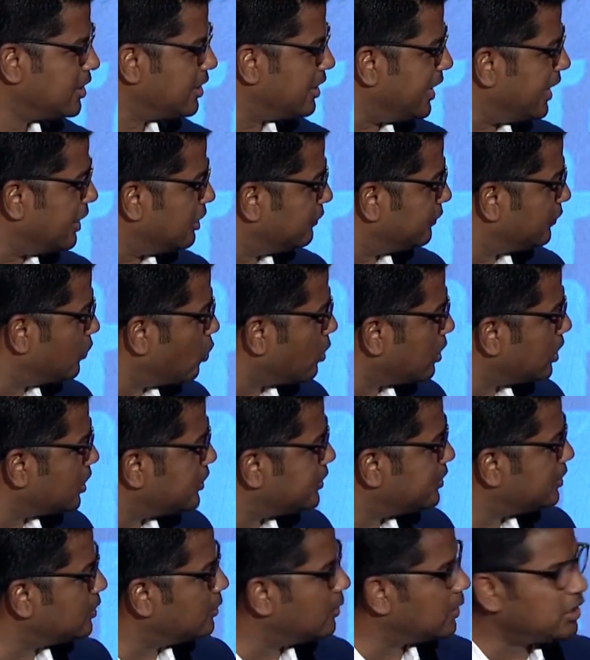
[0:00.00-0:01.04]
and of
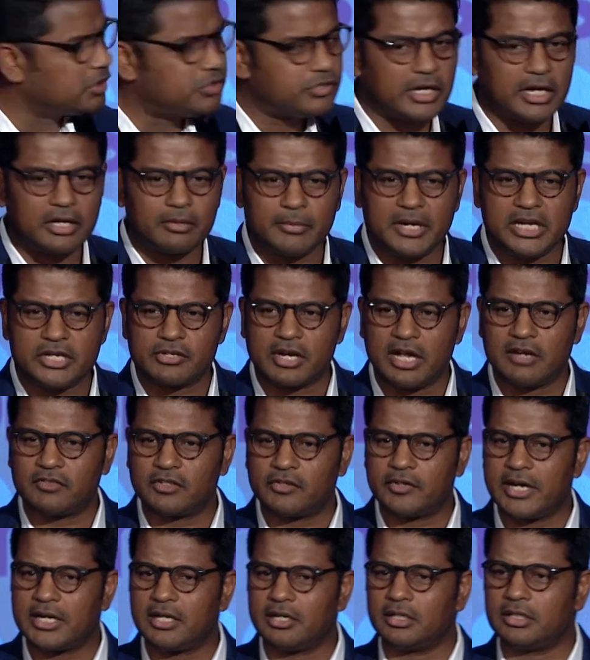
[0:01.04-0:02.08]
course you want to check my driver
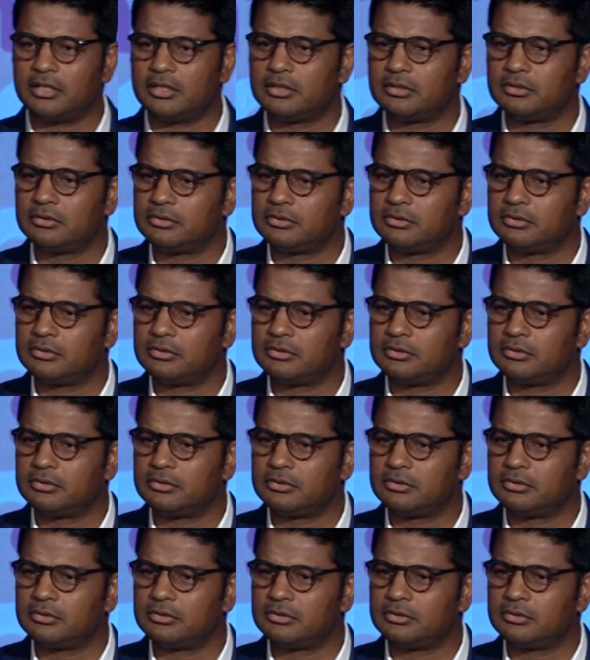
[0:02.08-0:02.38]
record.